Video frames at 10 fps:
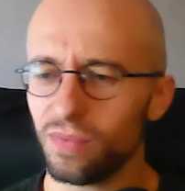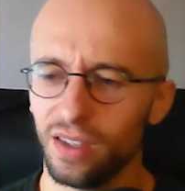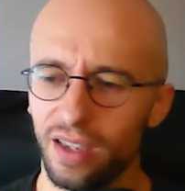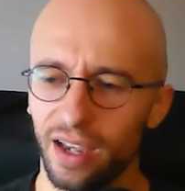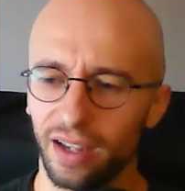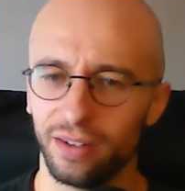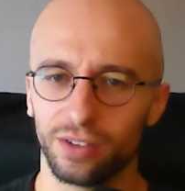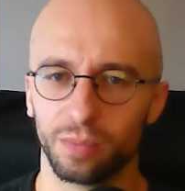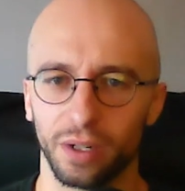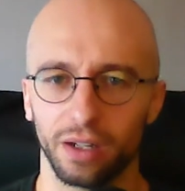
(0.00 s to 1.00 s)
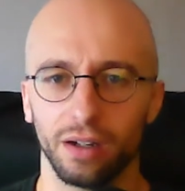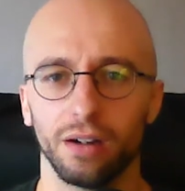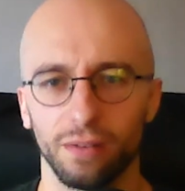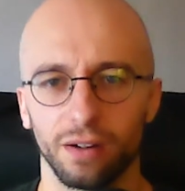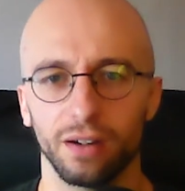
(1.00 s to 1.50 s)
yeah, you'd just be like,
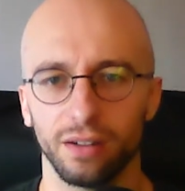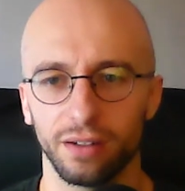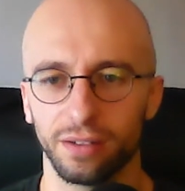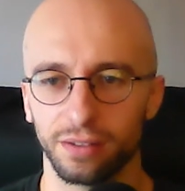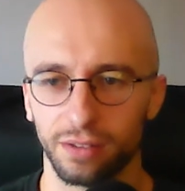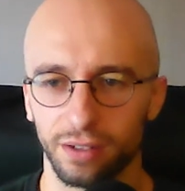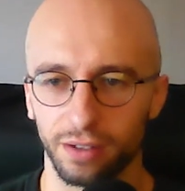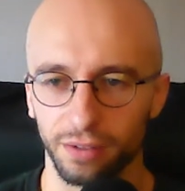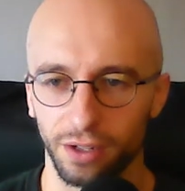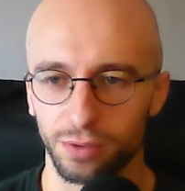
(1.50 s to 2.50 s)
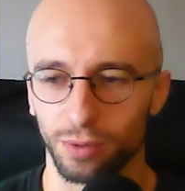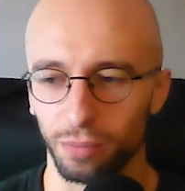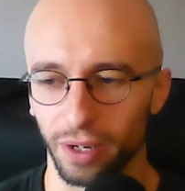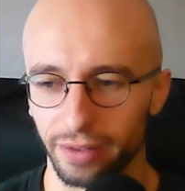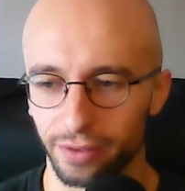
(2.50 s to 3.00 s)
oh, right, nice, yeah, nice one,
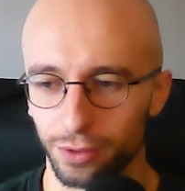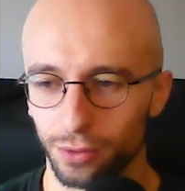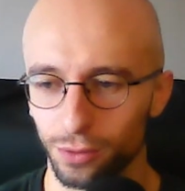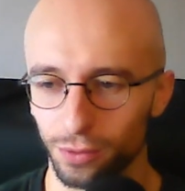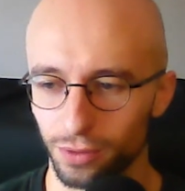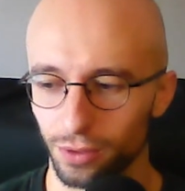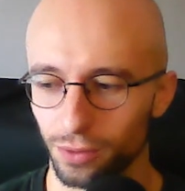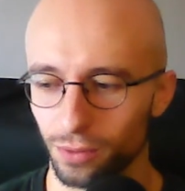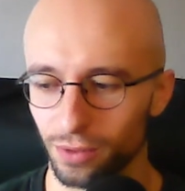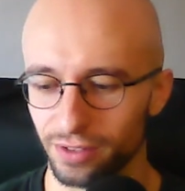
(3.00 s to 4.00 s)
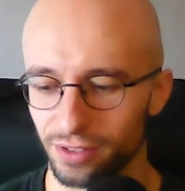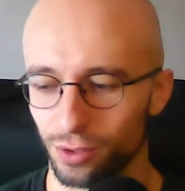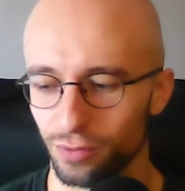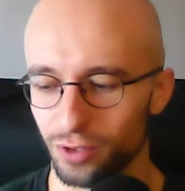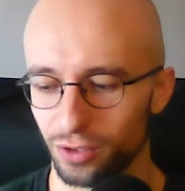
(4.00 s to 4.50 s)
mate, cool, cool, and just
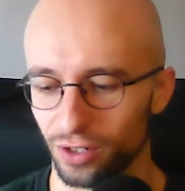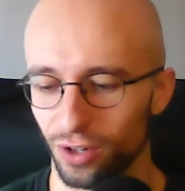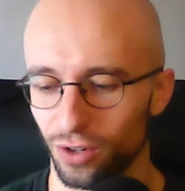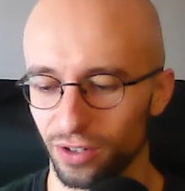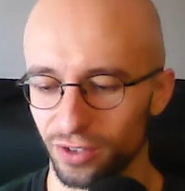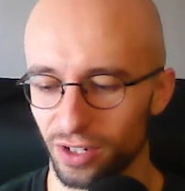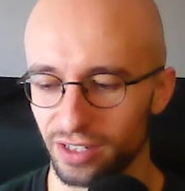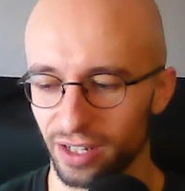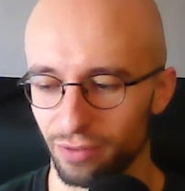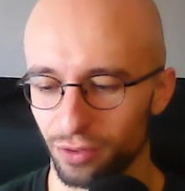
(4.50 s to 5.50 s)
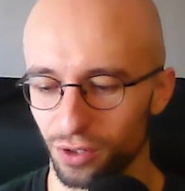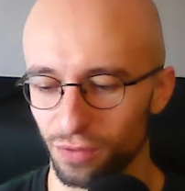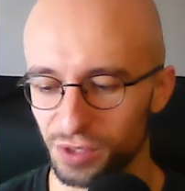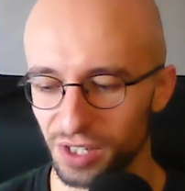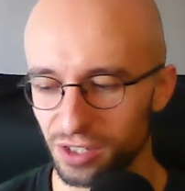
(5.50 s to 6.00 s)
sort of nod along and try to get through the
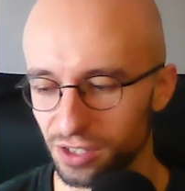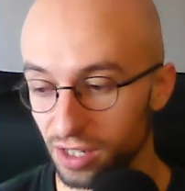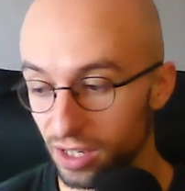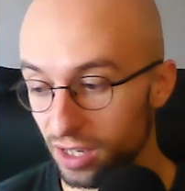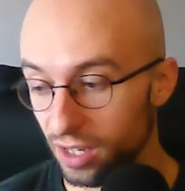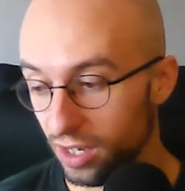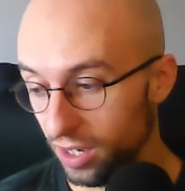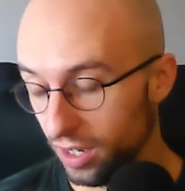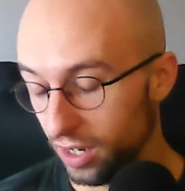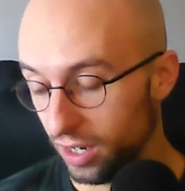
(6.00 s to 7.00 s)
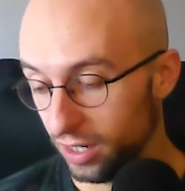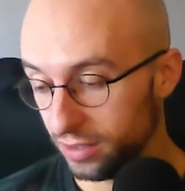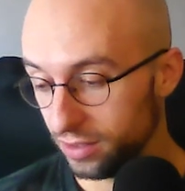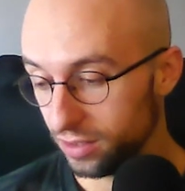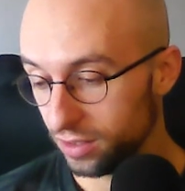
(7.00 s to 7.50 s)
conversation.
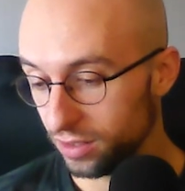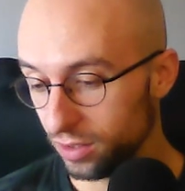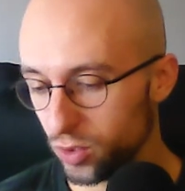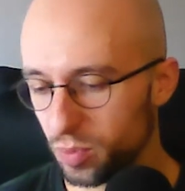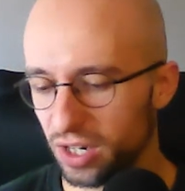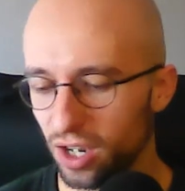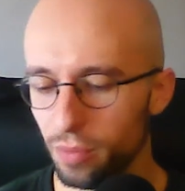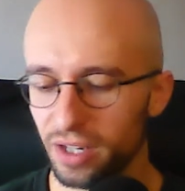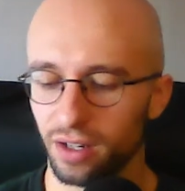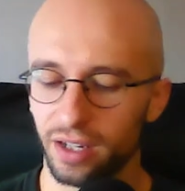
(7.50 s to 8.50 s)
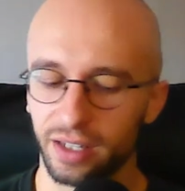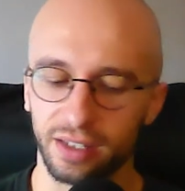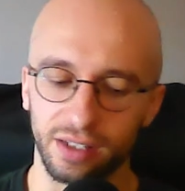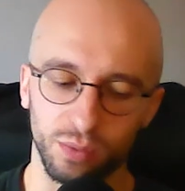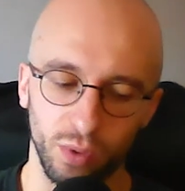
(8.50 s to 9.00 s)
And there was becoming like
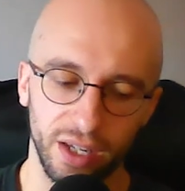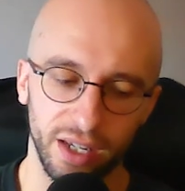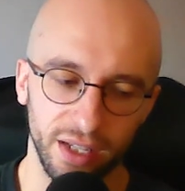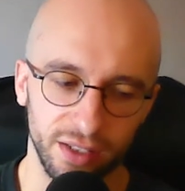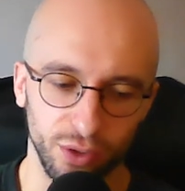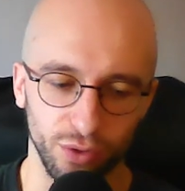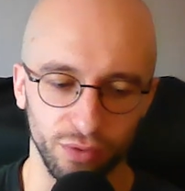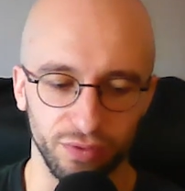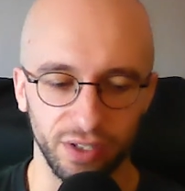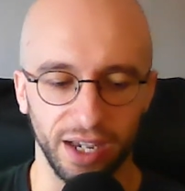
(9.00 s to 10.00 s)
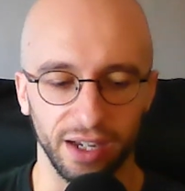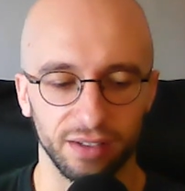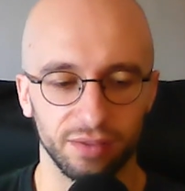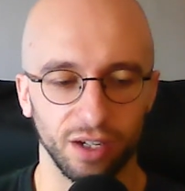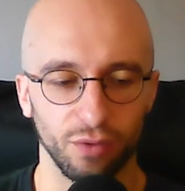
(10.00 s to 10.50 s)
this weird sort of, yeah,
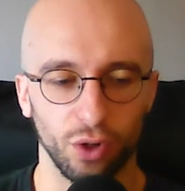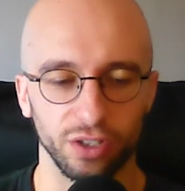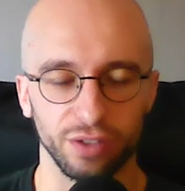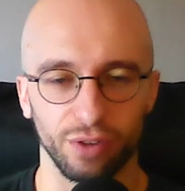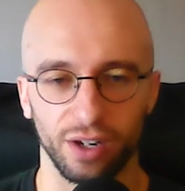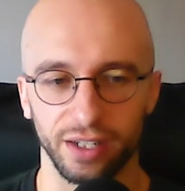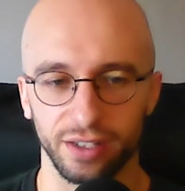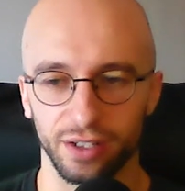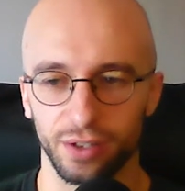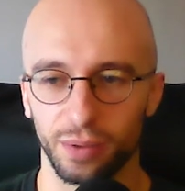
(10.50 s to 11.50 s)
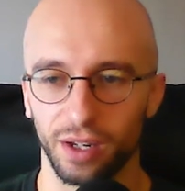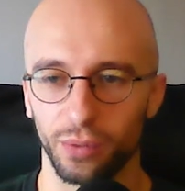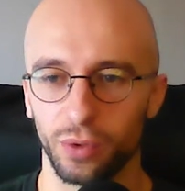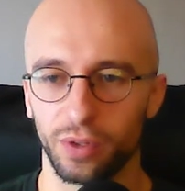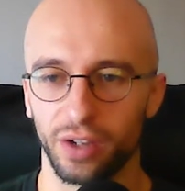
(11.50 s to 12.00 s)
kind of odd divide, you know, where like
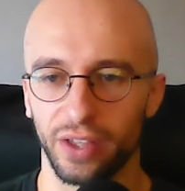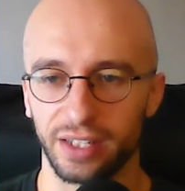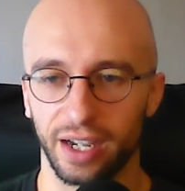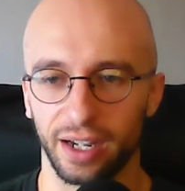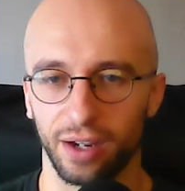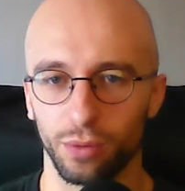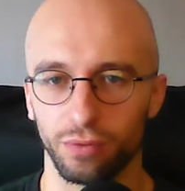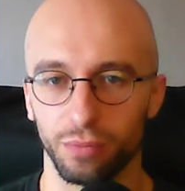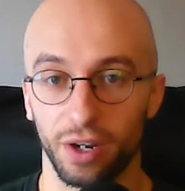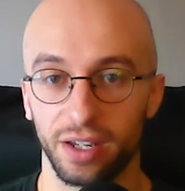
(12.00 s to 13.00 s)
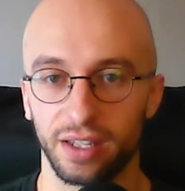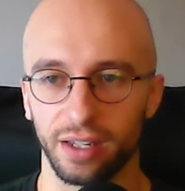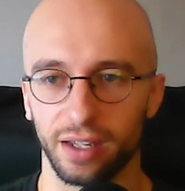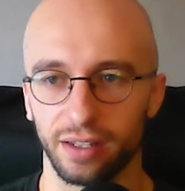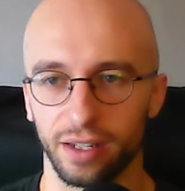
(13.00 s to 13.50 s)
we would go there to hang out with
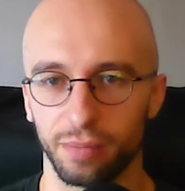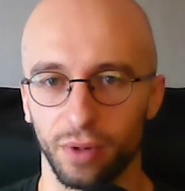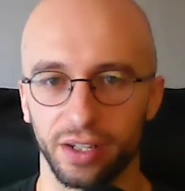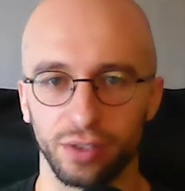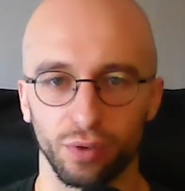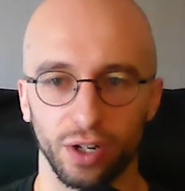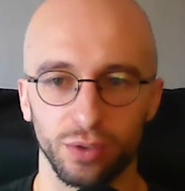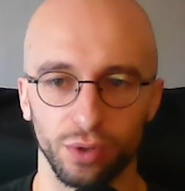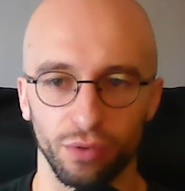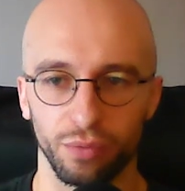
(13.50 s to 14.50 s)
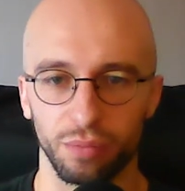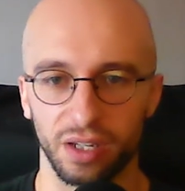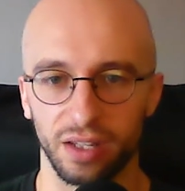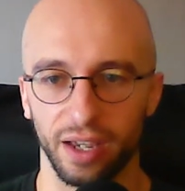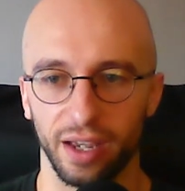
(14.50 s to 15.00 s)
Mikey, and then Mikey's friends would often
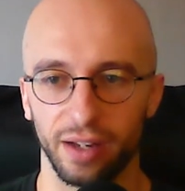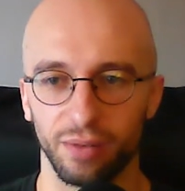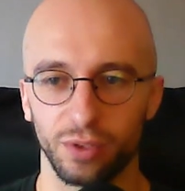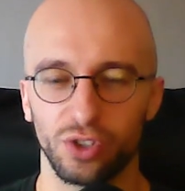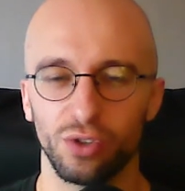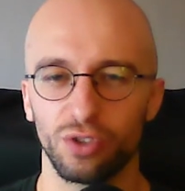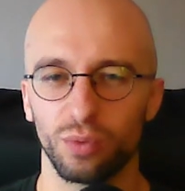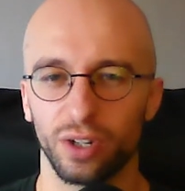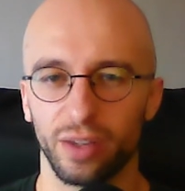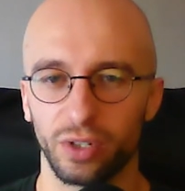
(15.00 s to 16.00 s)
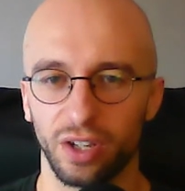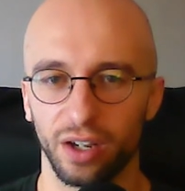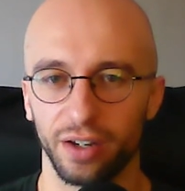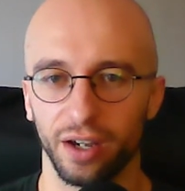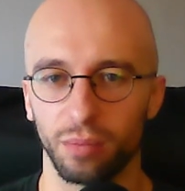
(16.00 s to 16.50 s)
be there. And as soon as one of them would
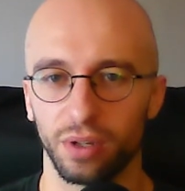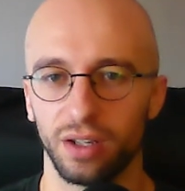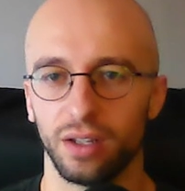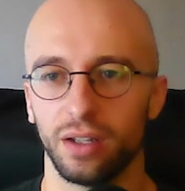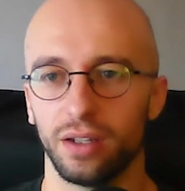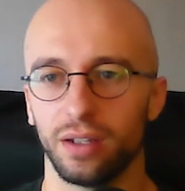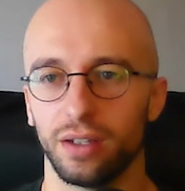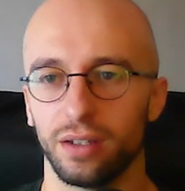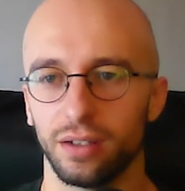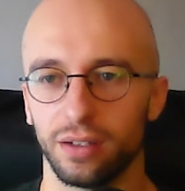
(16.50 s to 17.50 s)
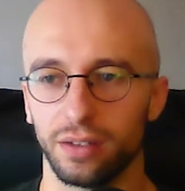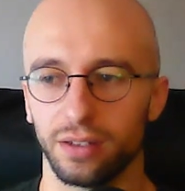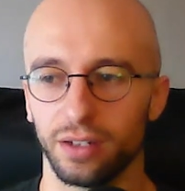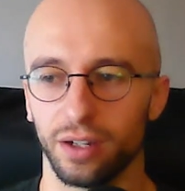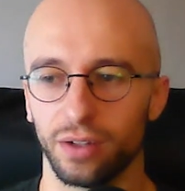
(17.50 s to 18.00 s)
turn up,
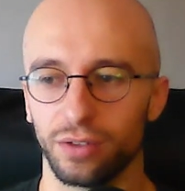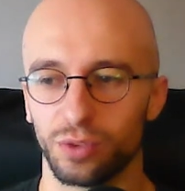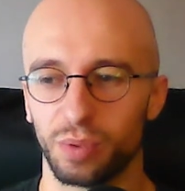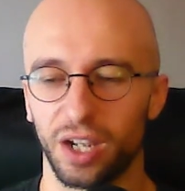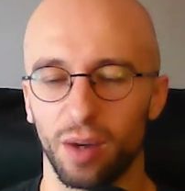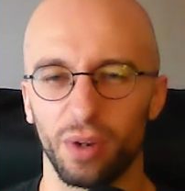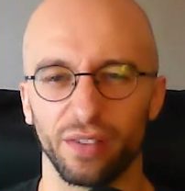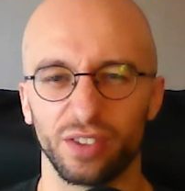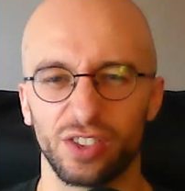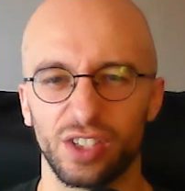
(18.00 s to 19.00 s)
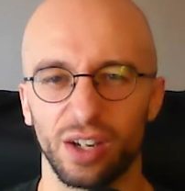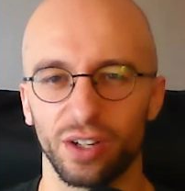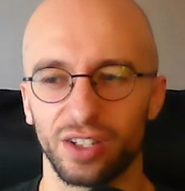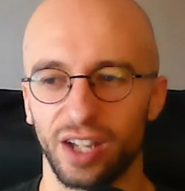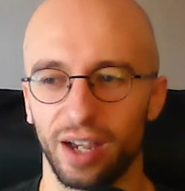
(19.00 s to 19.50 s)
you know, just become like a
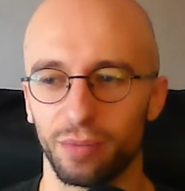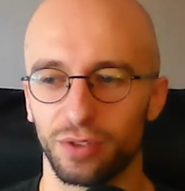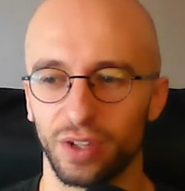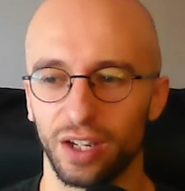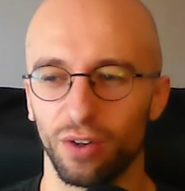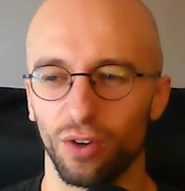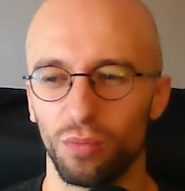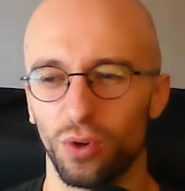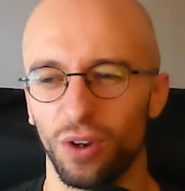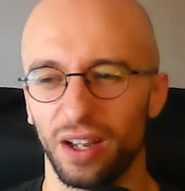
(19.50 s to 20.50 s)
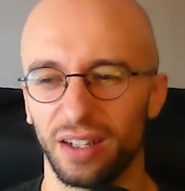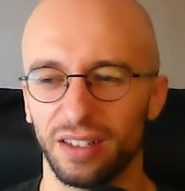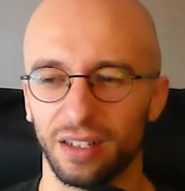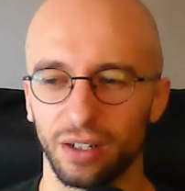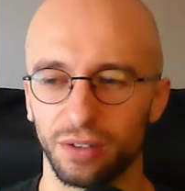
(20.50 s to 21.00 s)
serious atmosphere or a more like,
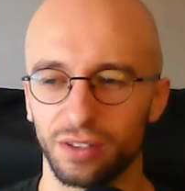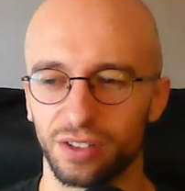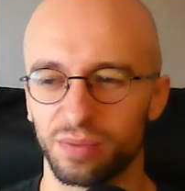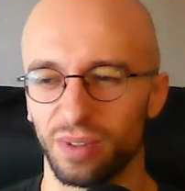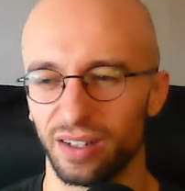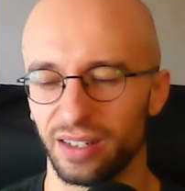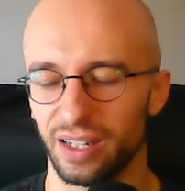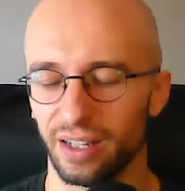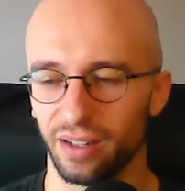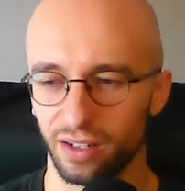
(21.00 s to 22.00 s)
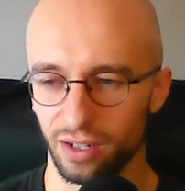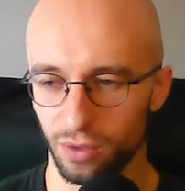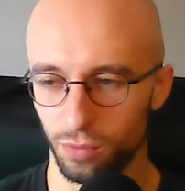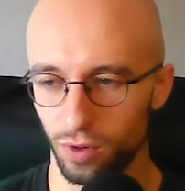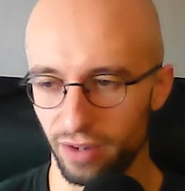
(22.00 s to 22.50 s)
you know, just like, yeah, like
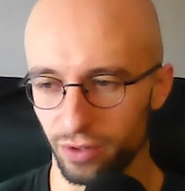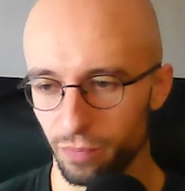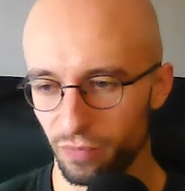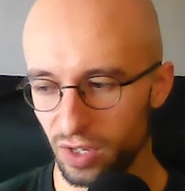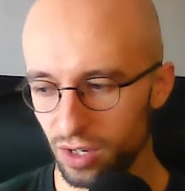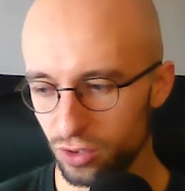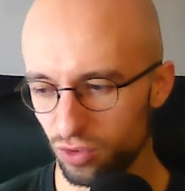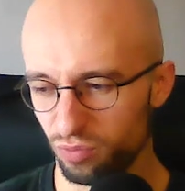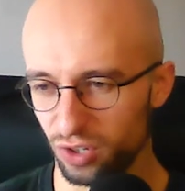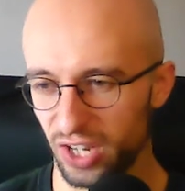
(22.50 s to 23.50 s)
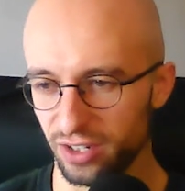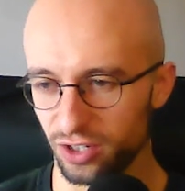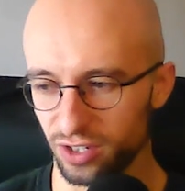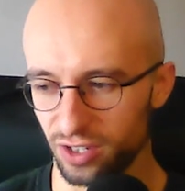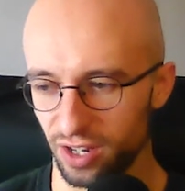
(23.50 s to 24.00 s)
whatever, sort of
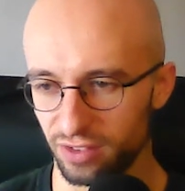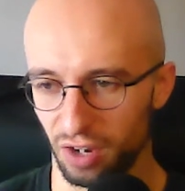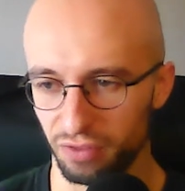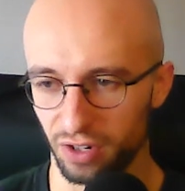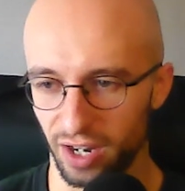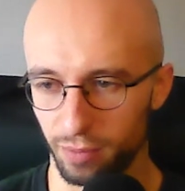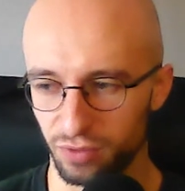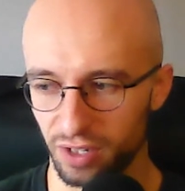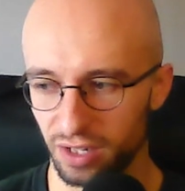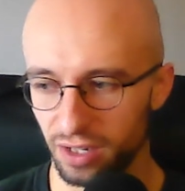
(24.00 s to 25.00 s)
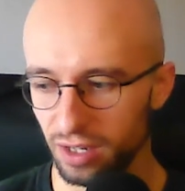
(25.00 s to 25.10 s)
pretentious, like tough guy atmosphere.